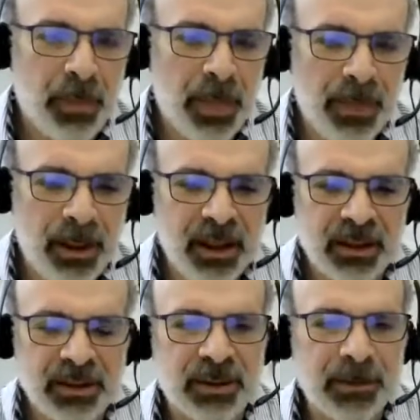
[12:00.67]

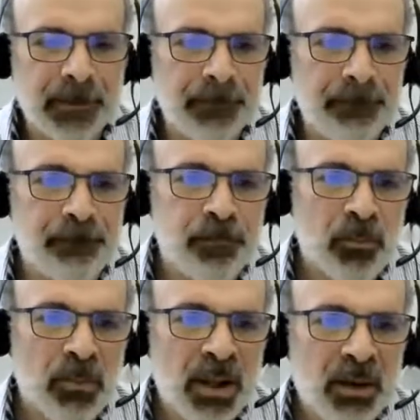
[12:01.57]
And
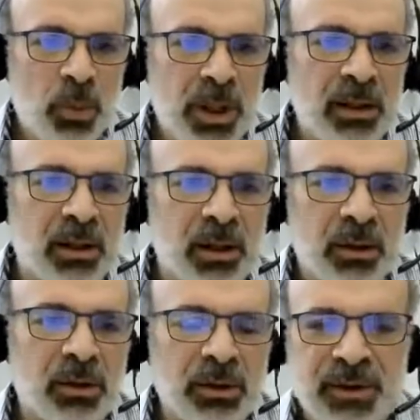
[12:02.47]
we
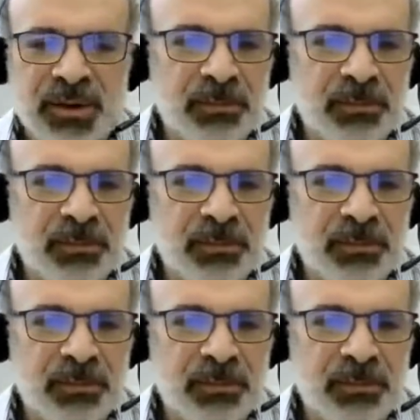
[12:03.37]
are